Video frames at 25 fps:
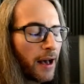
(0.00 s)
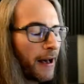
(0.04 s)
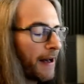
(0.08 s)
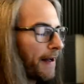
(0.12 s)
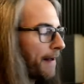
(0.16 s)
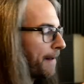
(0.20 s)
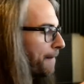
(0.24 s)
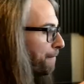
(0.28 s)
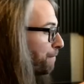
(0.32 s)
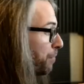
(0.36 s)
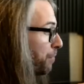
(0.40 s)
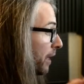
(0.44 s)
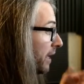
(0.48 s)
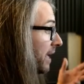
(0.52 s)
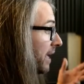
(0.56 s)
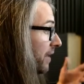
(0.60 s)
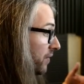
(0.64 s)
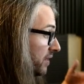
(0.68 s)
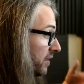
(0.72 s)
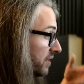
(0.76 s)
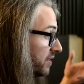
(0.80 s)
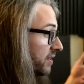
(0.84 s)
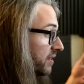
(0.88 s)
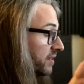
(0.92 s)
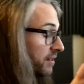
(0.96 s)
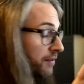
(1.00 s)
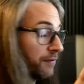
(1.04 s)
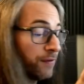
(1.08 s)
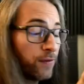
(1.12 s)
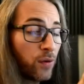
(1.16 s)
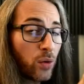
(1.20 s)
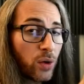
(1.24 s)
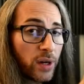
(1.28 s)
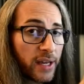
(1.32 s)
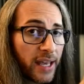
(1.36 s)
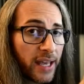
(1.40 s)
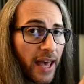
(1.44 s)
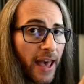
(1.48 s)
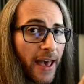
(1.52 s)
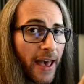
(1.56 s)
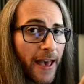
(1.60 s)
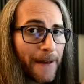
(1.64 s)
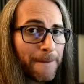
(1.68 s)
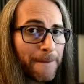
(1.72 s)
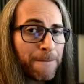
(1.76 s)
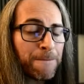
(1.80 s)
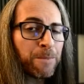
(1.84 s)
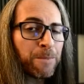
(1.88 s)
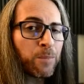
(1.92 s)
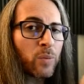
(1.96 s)
um, again, this is in
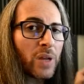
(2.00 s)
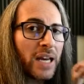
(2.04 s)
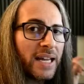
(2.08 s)
4K,